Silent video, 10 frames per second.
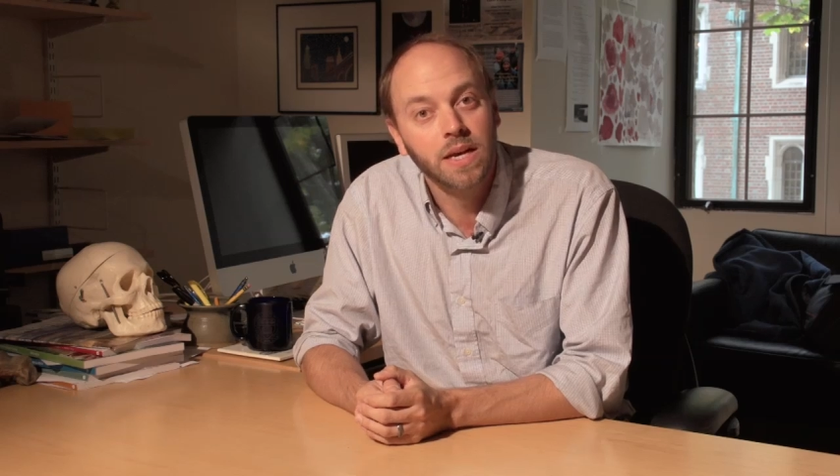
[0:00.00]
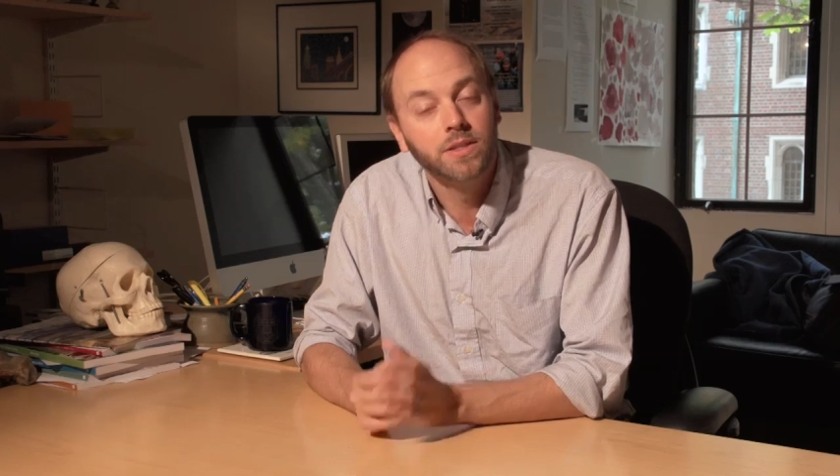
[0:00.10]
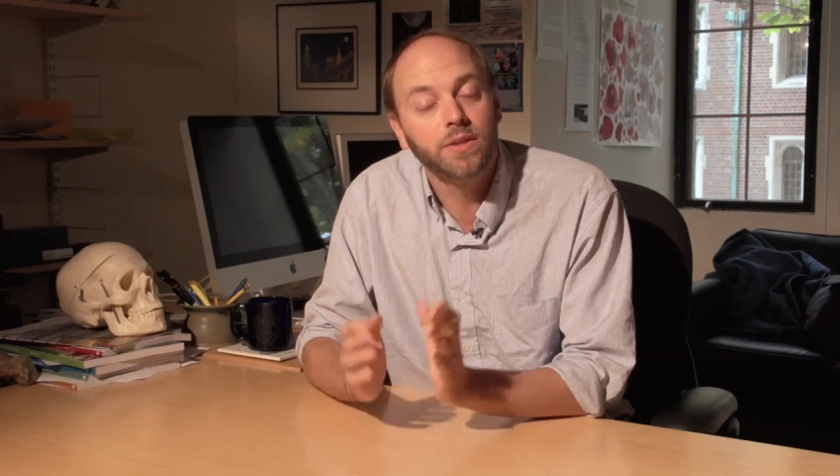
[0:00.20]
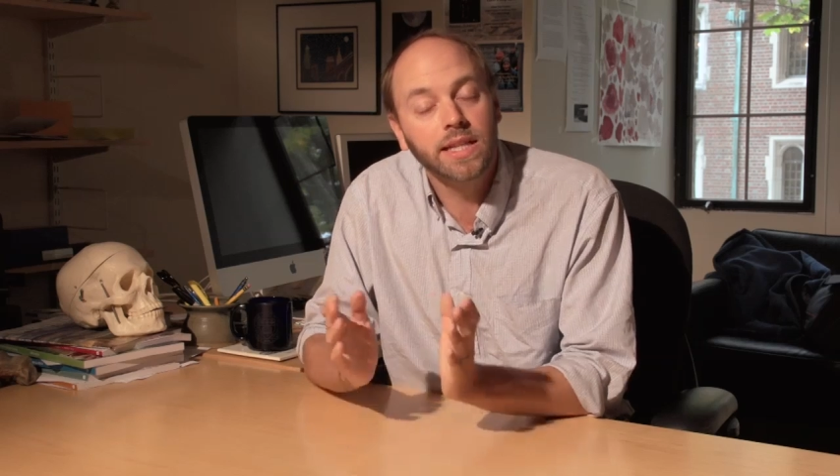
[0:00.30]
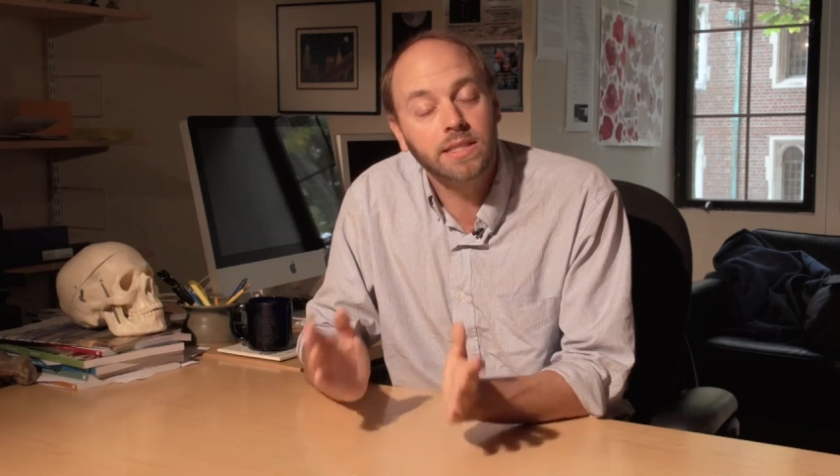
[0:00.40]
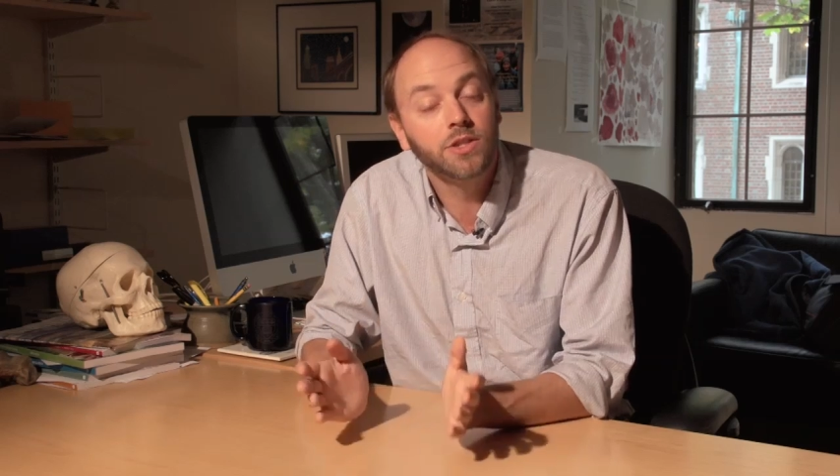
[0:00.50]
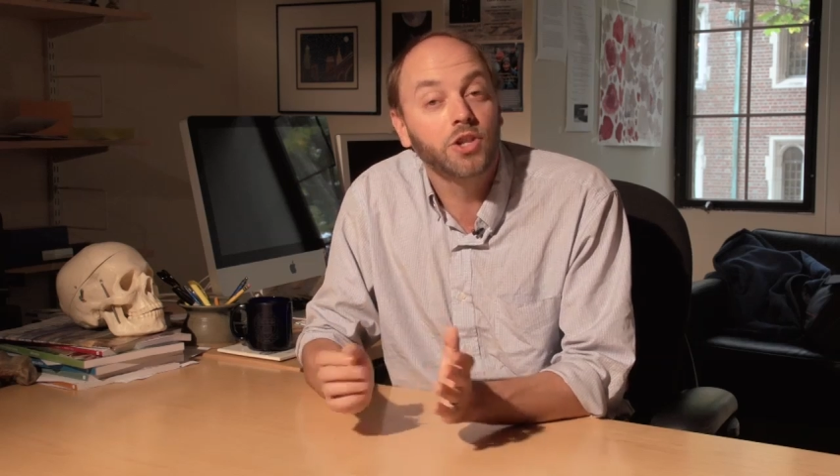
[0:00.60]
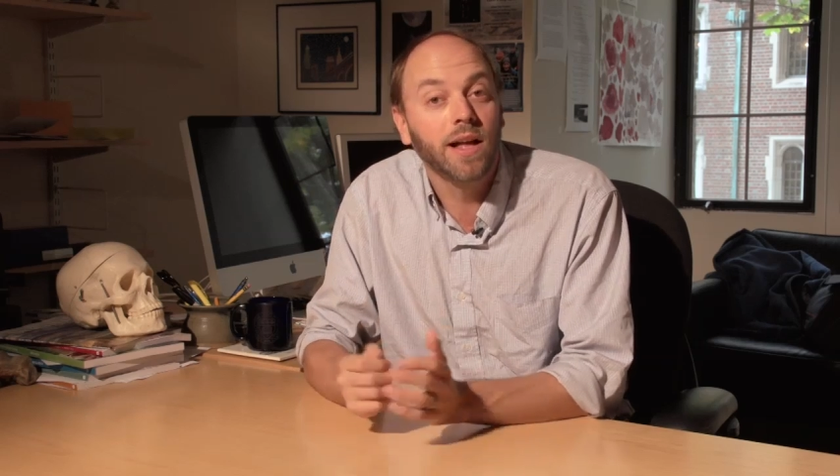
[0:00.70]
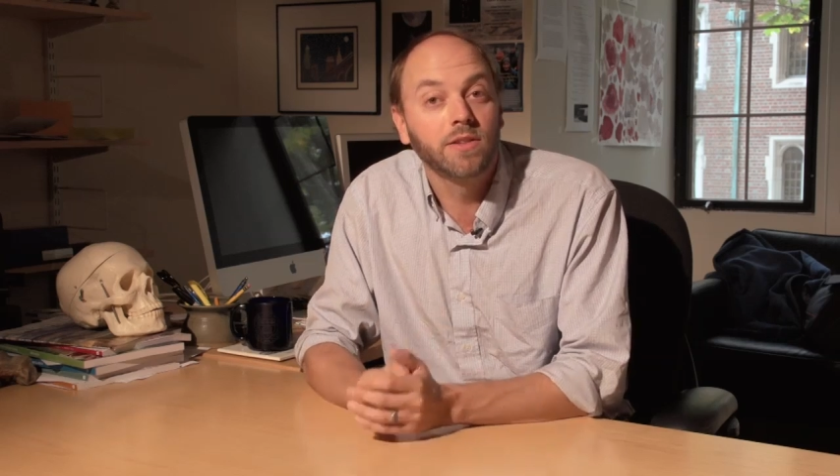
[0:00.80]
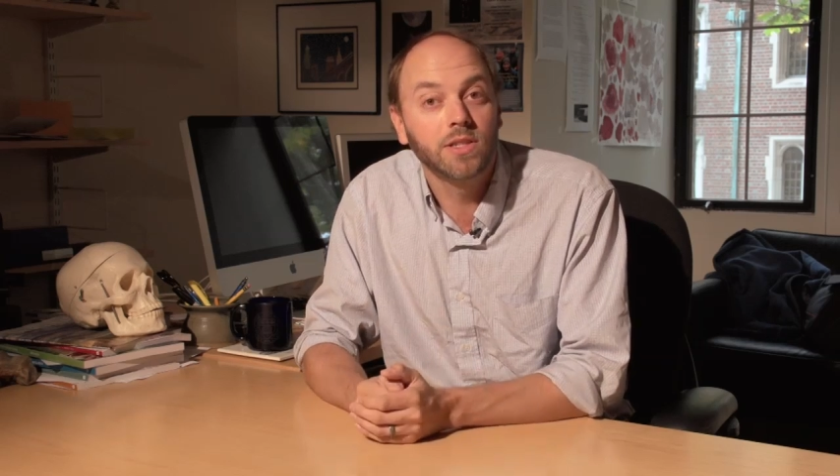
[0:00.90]
So that's the
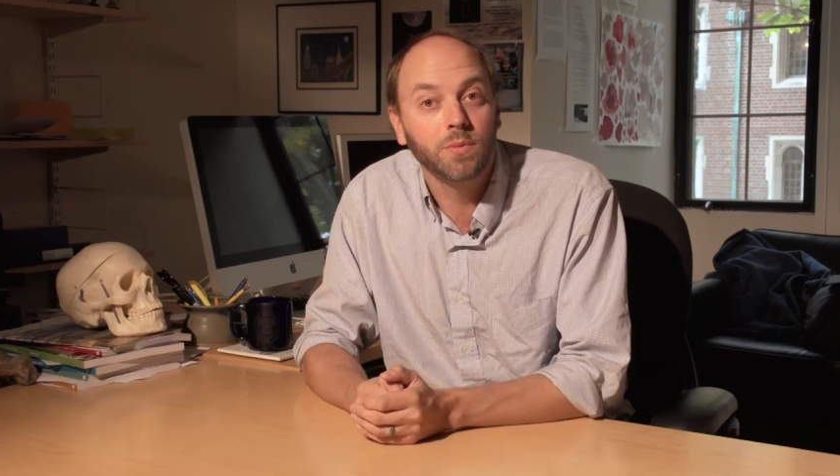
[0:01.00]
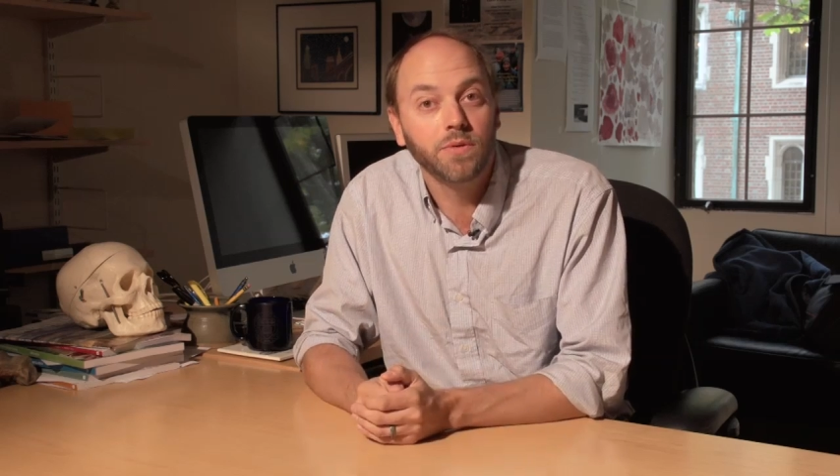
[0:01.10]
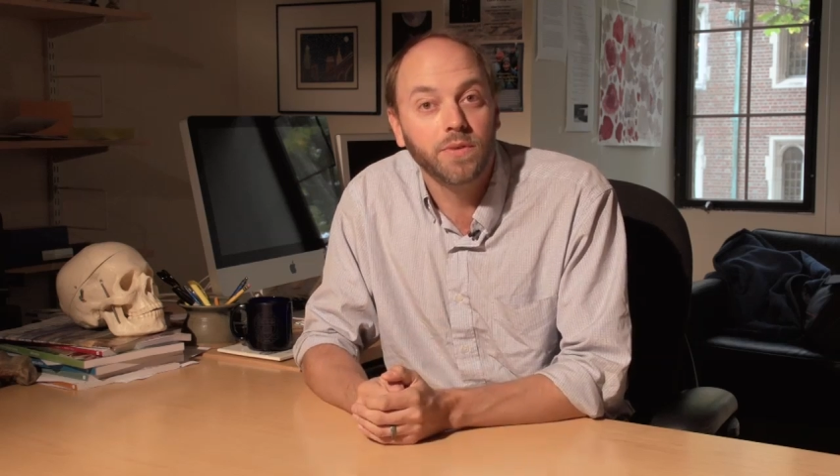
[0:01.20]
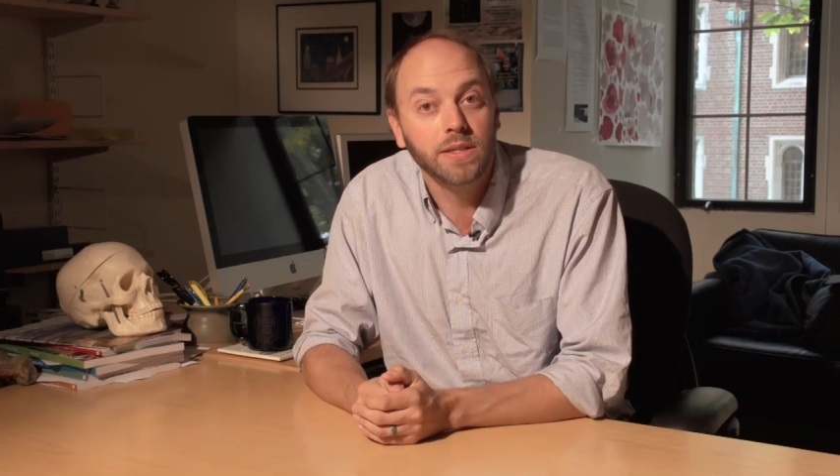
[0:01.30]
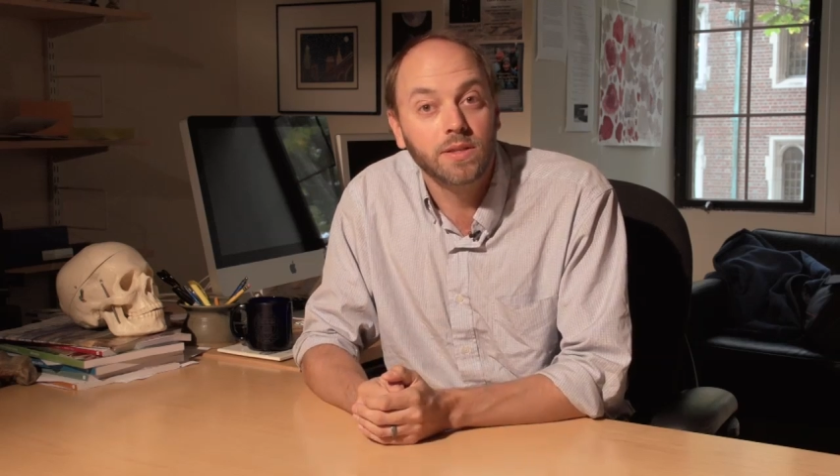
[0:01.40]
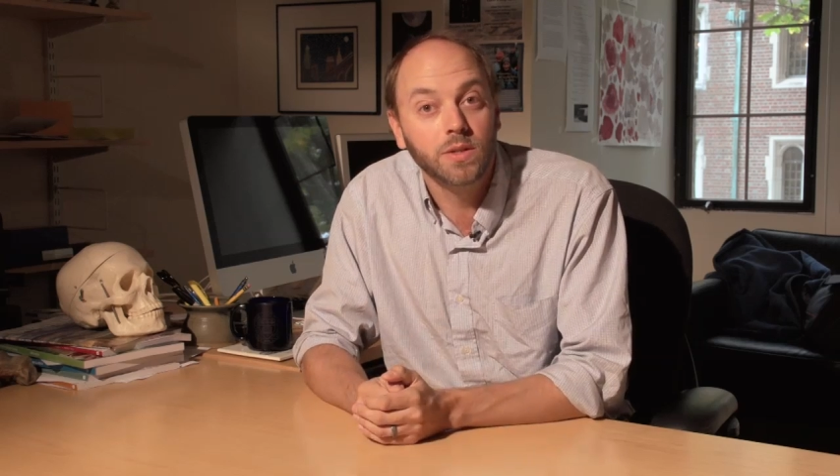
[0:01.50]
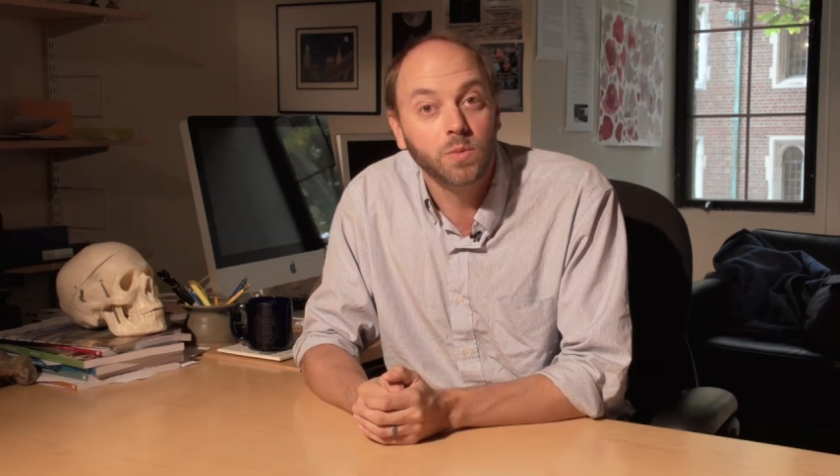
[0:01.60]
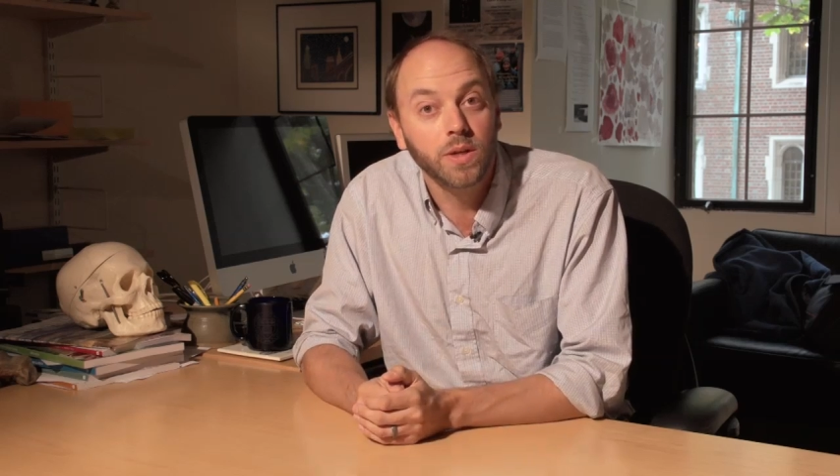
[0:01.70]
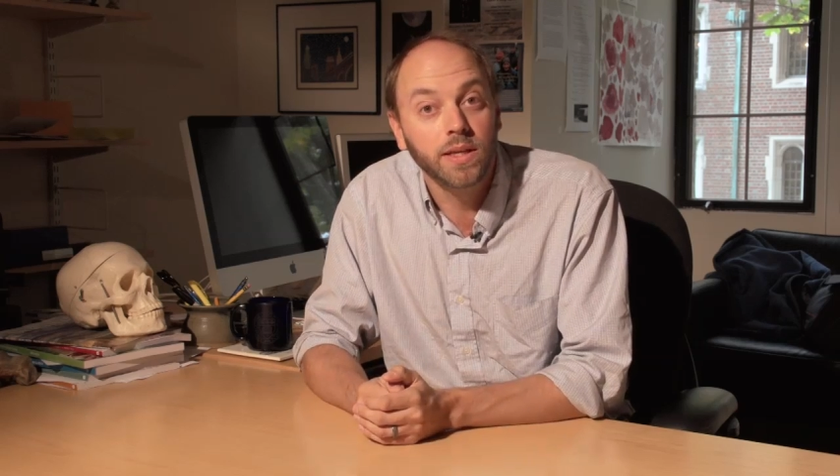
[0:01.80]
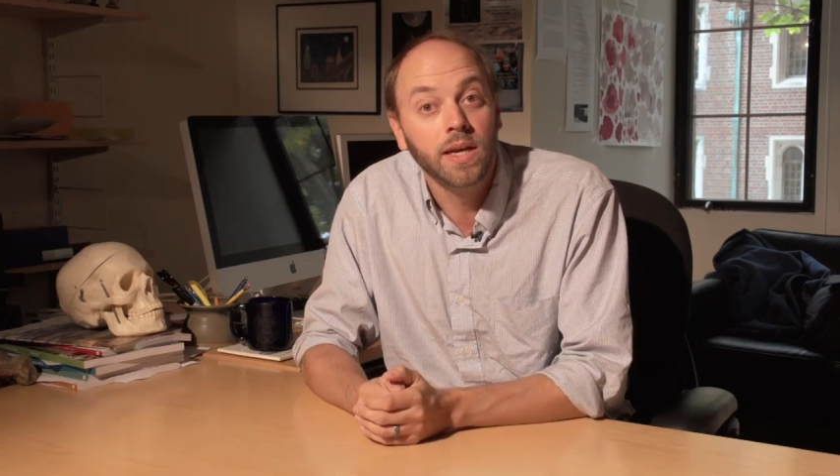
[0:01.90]
challenge that we'll face this
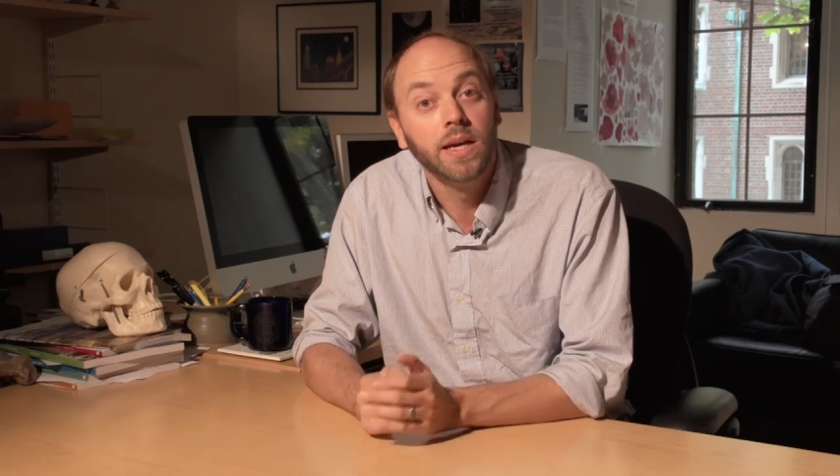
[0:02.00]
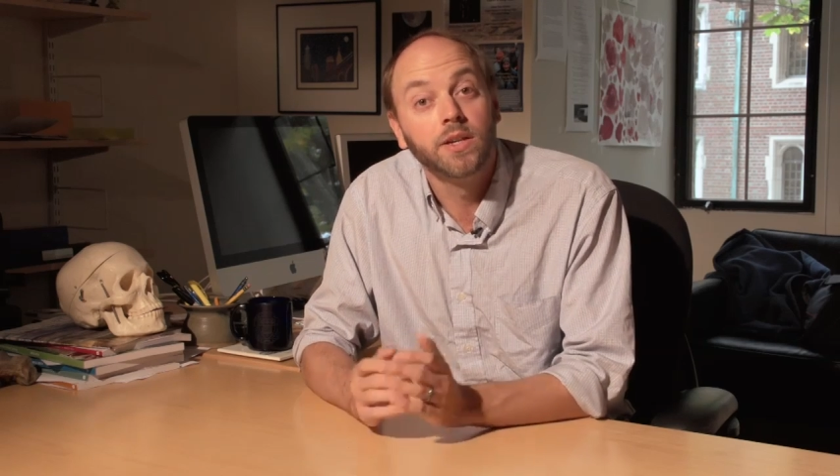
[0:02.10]
week